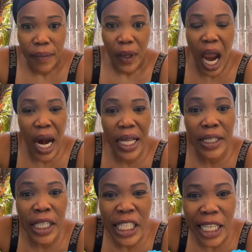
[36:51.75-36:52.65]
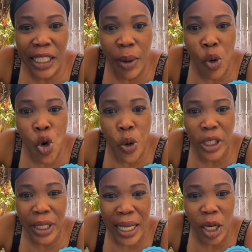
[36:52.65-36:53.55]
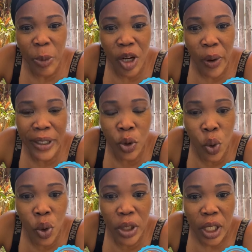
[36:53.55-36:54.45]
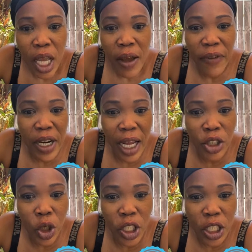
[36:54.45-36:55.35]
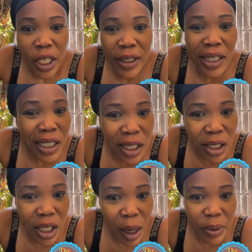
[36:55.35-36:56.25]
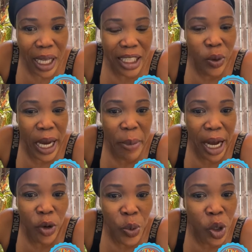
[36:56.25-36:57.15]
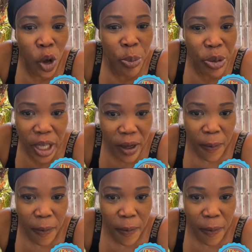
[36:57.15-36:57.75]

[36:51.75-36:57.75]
All the teachers them who were standing up in our schools for not just teaching jobs. That's why them that do it without pay.